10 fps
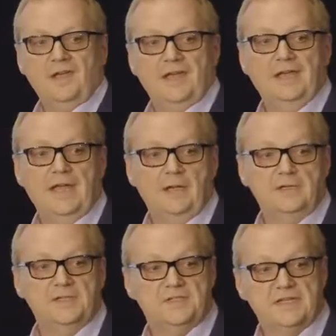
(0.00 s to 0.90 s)
Again,
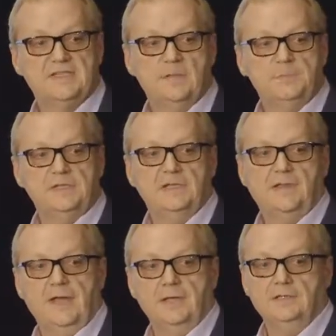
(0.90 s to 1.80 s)
is that something
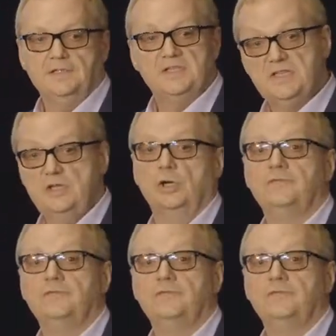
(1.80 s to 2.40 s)
that the CEO